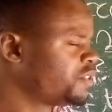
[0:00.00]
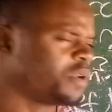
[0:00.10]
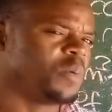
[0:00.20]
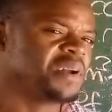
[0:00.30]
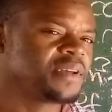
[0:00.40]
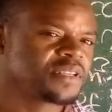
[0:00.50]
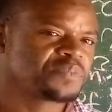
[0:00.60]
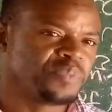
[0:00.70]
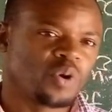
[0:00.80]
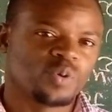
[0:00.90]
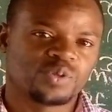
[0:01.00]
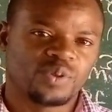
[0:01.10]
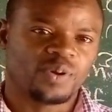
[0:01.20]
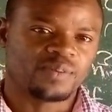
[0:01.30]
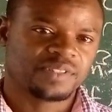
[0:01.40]
So now what does Boyle's
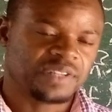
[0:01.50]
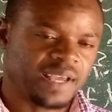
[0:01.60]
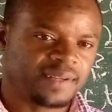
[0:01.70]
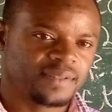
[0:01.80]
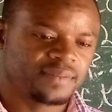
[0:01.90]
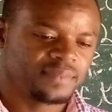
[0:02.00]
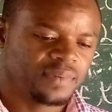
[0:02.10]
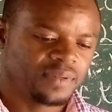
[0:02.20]
law state?